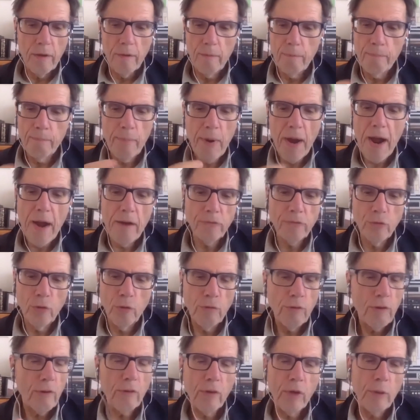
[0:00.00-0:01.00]
part
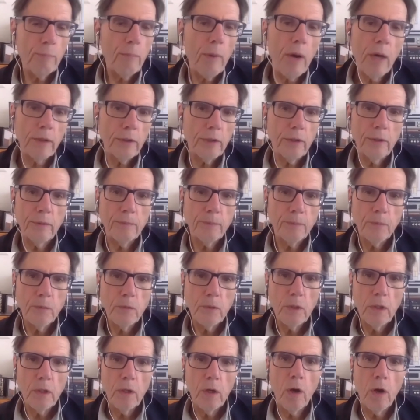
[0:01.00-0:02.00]
of our body,
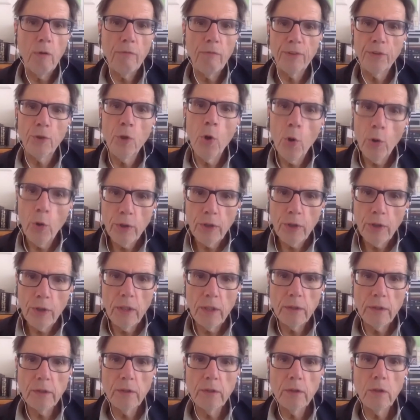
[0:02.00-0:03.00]
of an
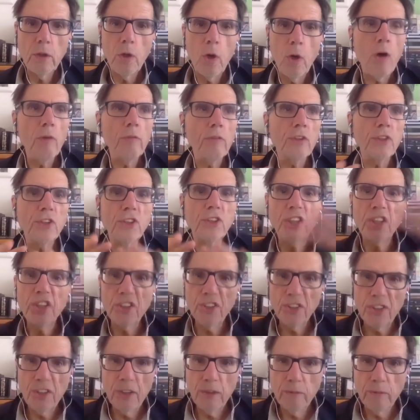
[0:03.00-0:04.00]
organ, of a
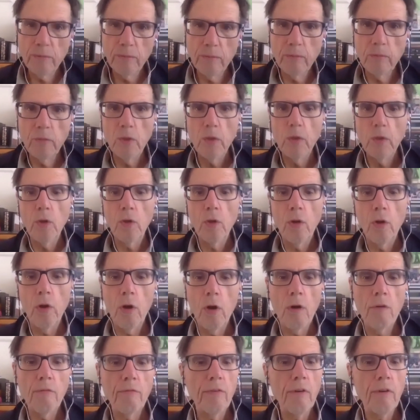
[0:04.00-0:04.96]
system, of